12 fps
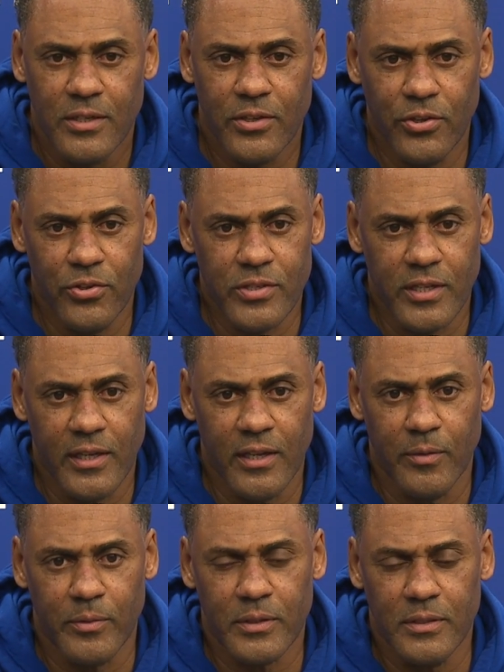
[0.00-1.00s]
you usually get
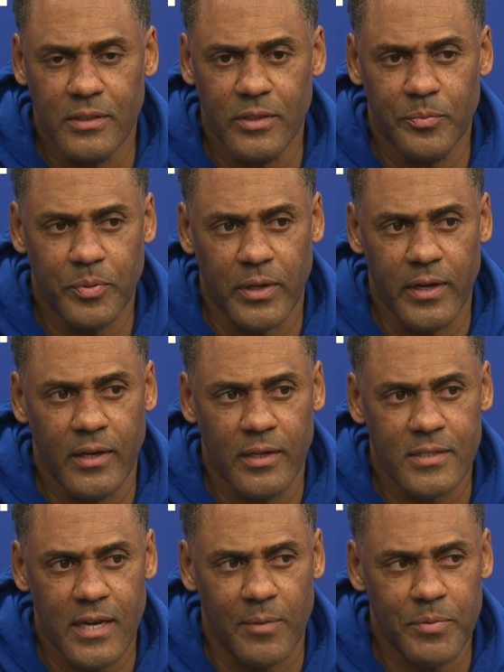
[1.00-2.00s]
a good player at the
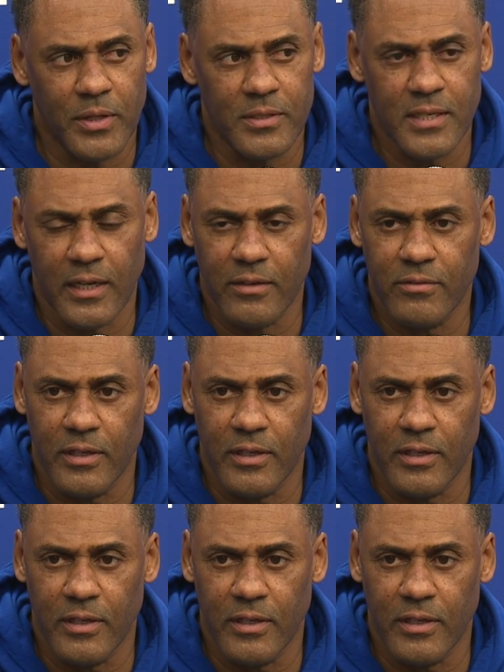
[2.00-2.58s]
top of the second